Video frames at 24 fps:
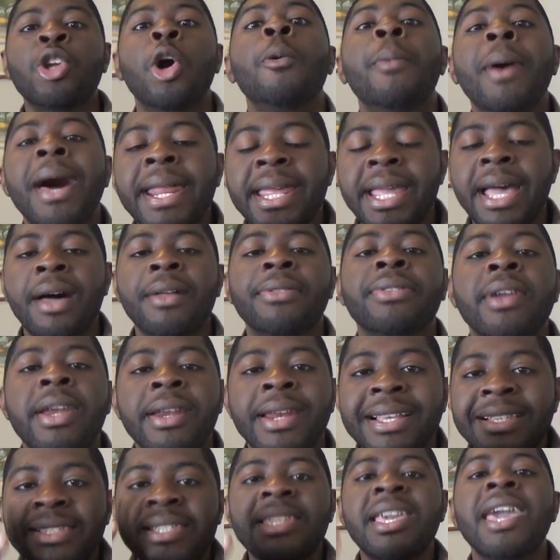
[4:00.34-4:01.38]
nobody out
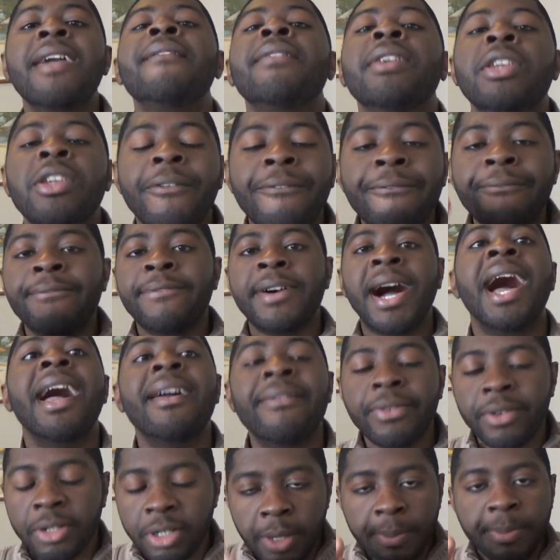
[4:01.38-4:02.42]
there that's giving you
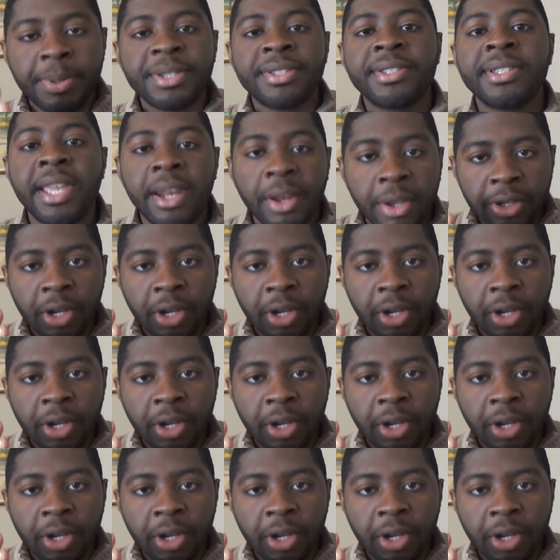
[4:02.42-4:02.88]
500%